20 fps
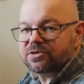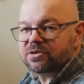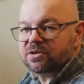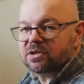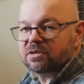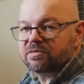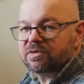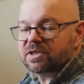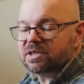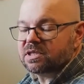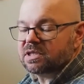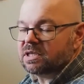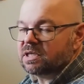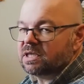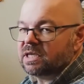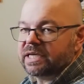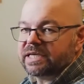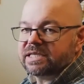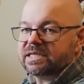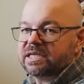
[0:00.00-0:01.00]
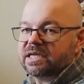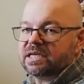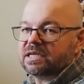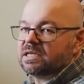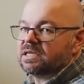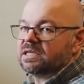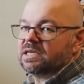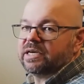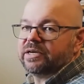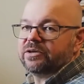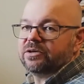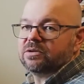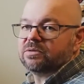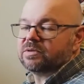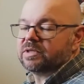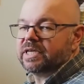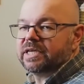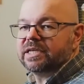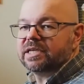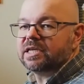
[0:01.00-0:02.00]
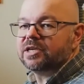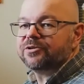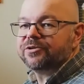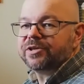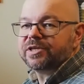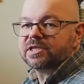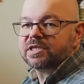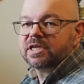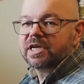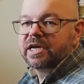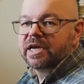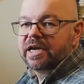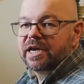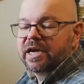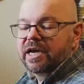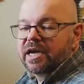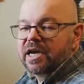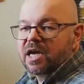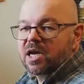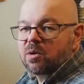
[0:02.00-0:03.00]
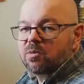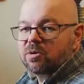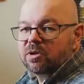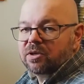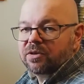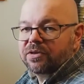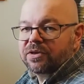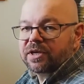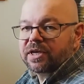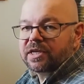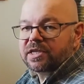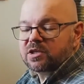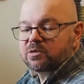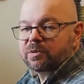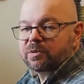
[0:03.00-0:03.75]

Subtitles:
So if it's less than, I don't know, 10 degrees, it will think it's